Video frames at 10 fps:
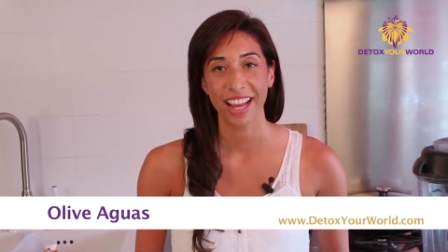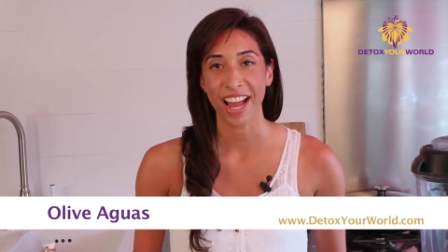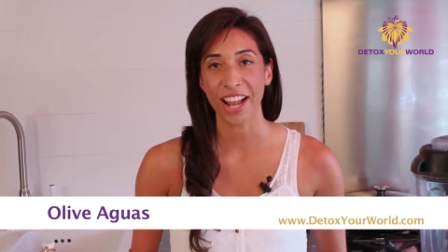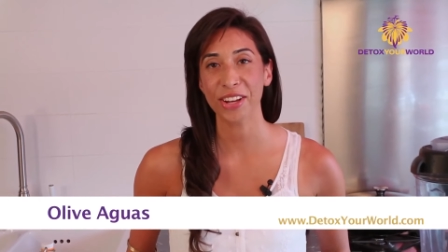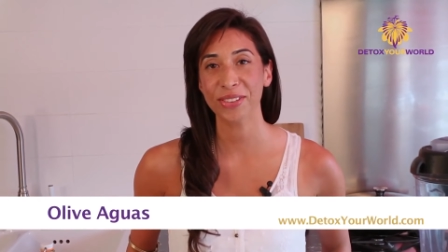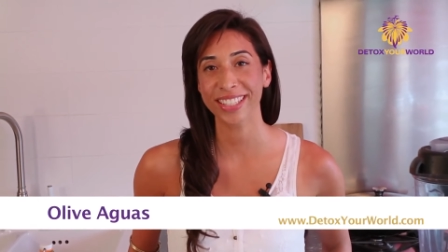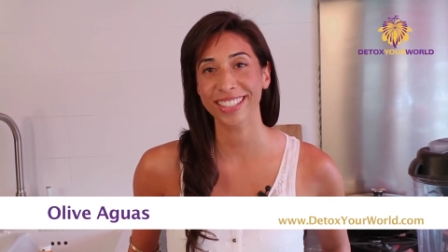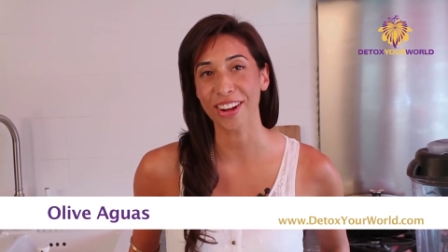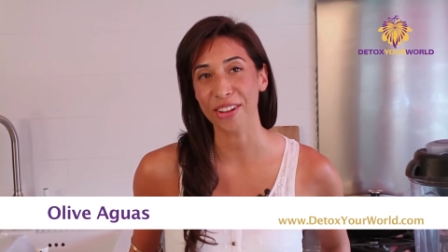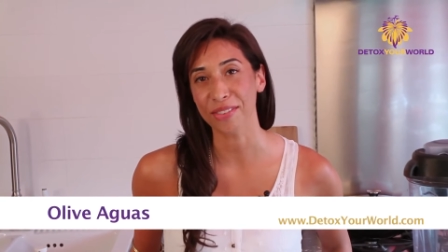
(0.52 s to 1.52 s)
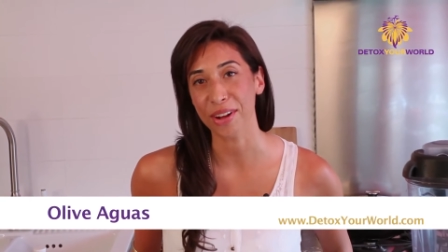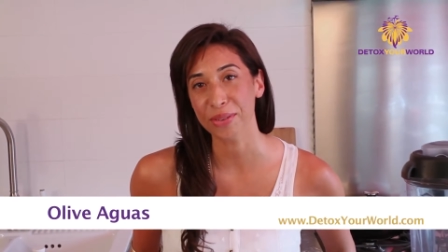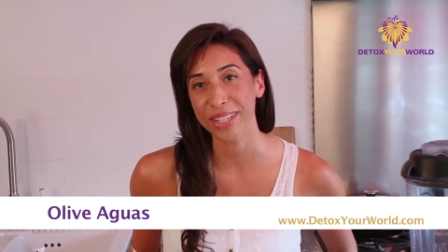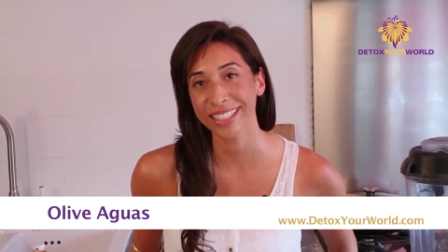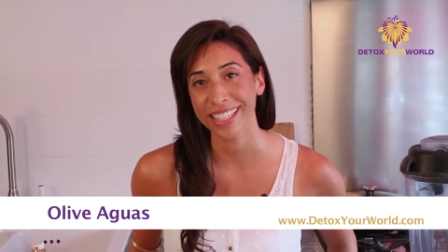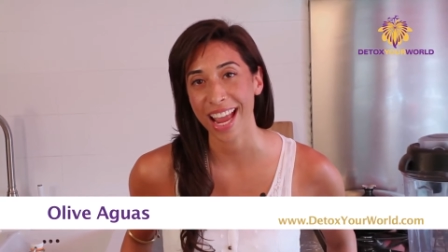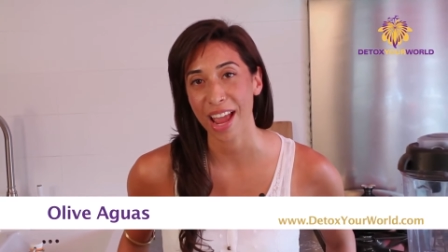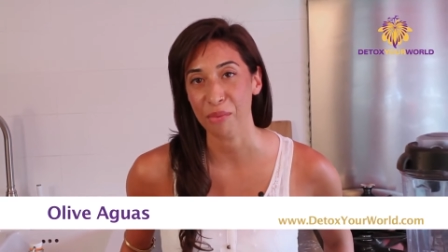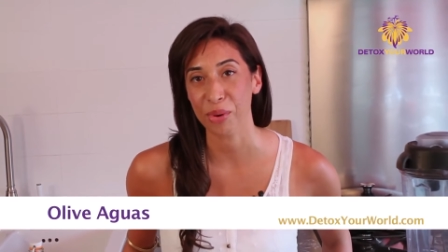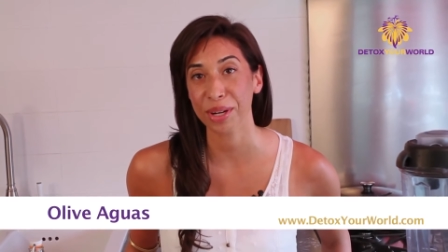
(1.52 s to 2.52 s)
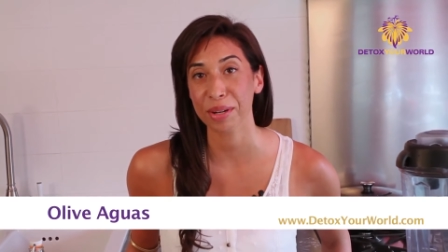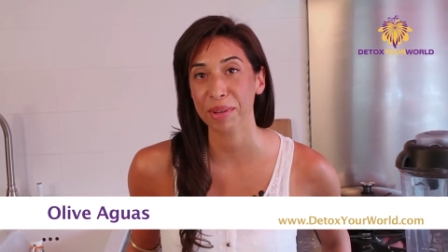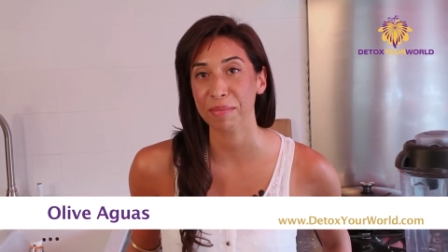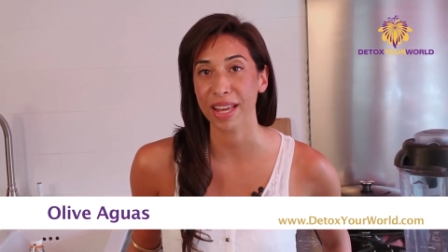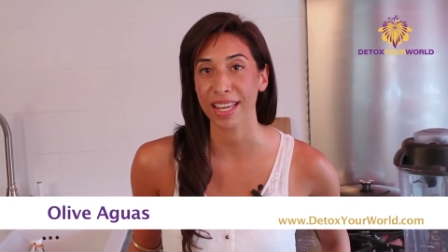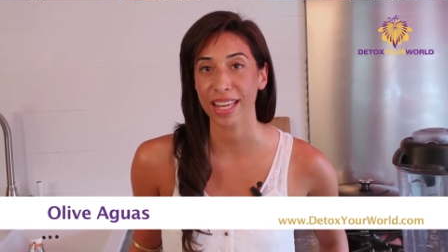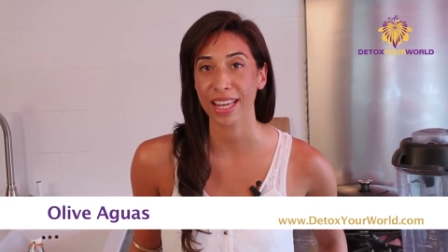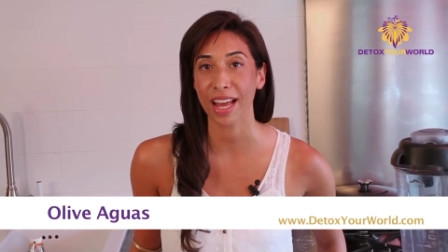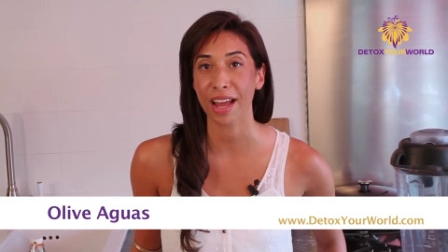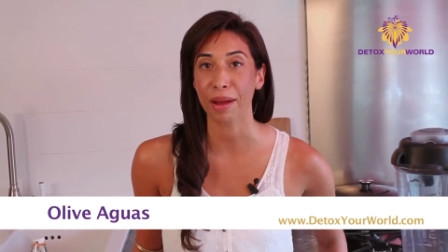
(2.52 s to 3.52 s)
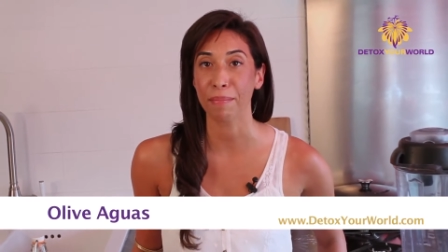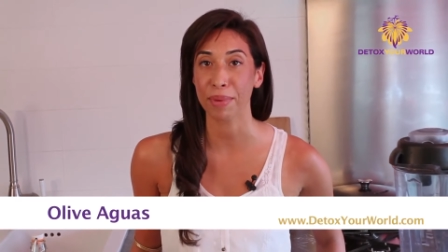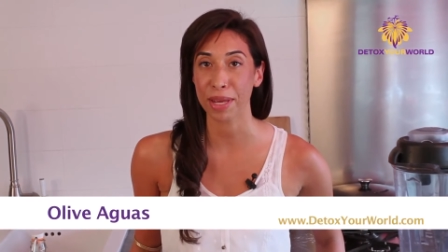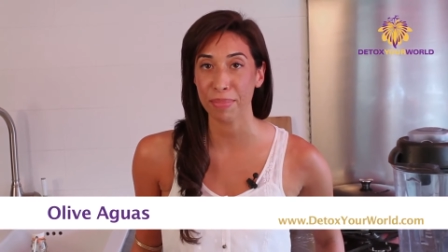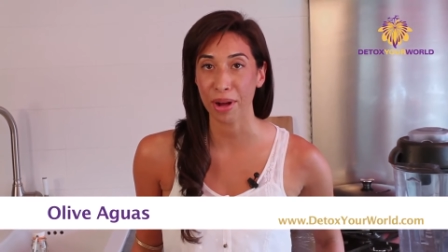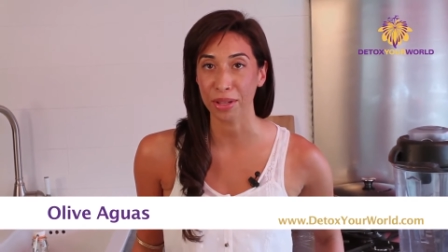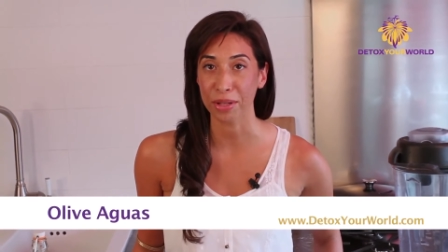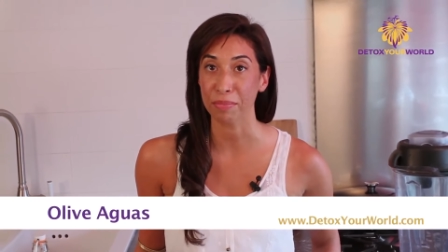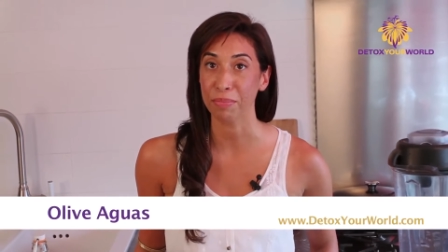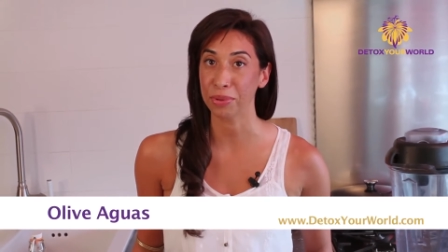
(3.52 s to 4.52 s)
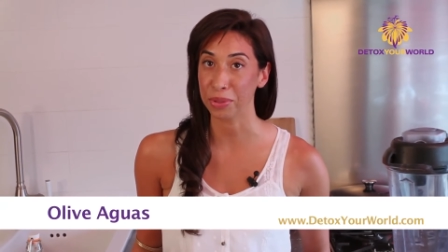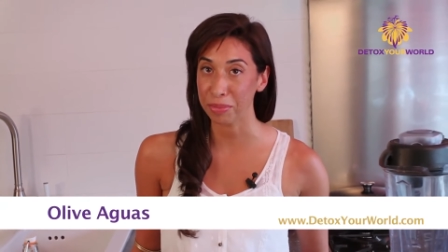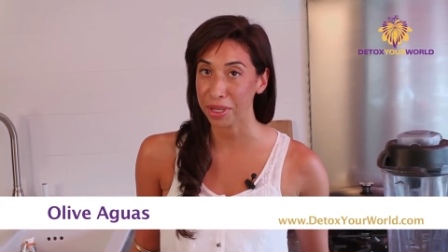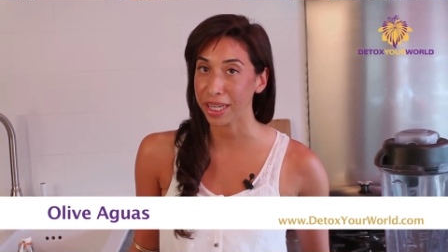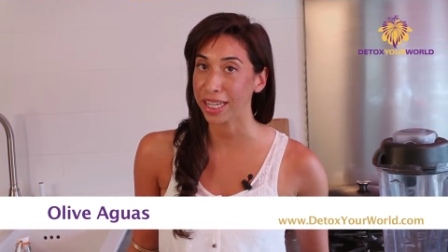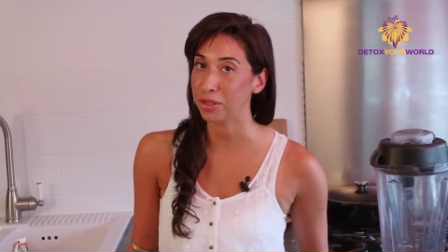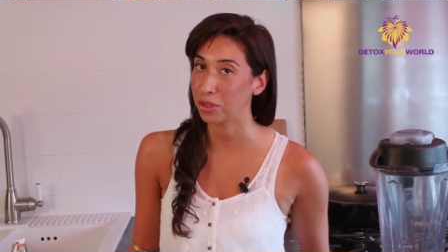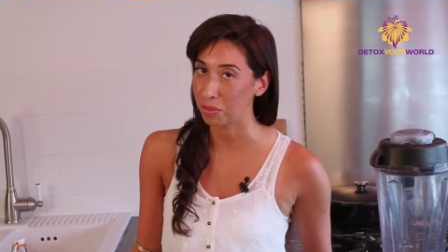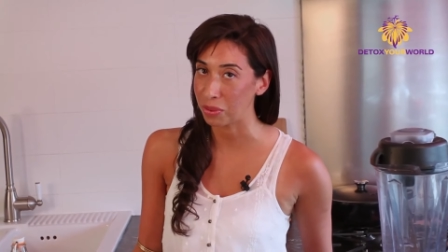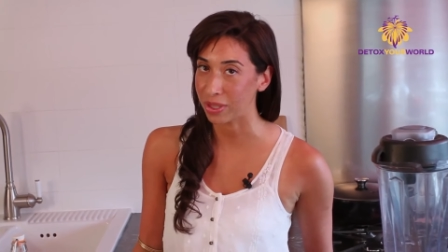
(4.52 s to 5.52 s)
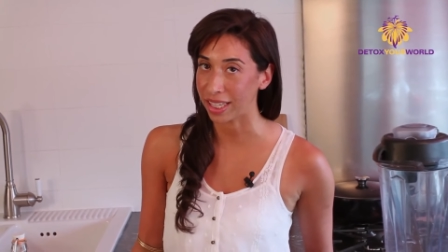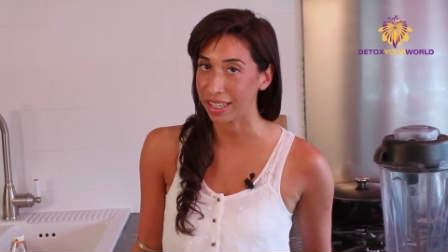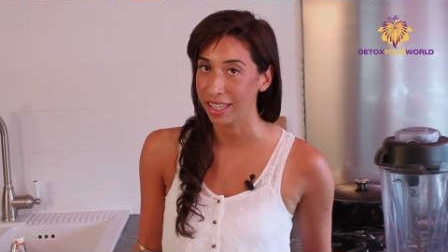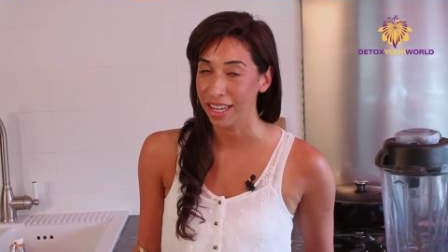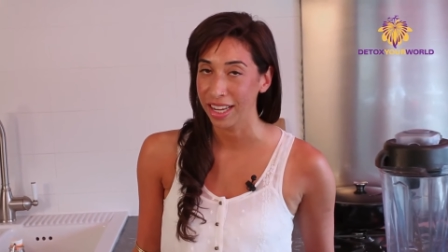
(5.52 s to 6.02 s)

Hello, this is Olive Aguas, and we're going to be making a bee pollen blueberry smoothie.